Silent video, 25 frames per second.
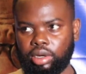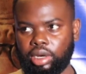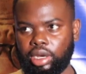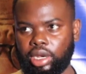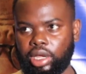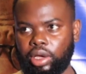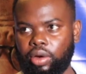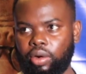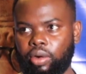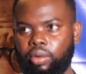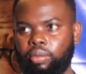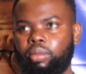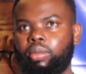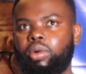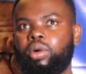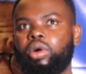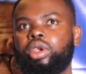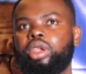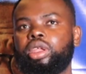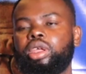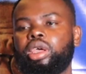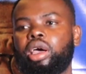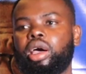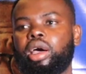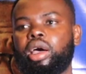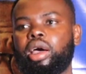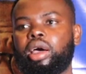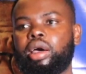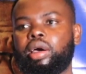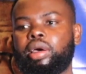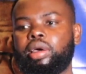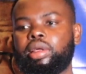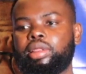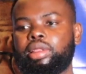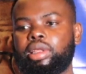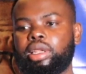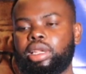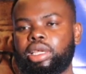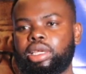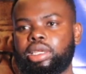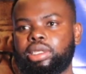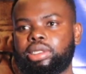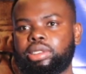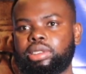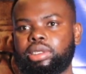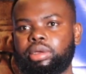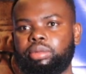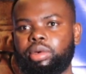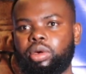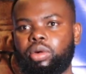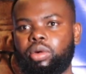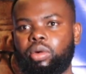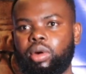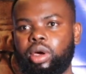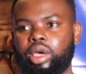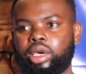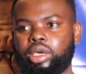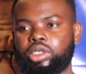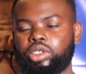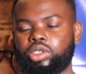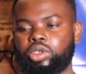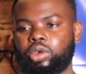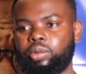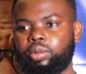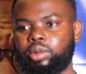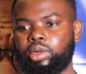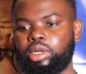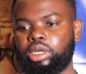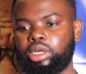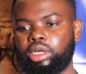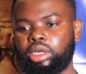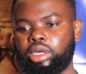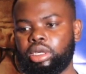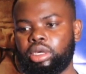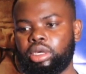Leo body ya the late imekuwa exhumed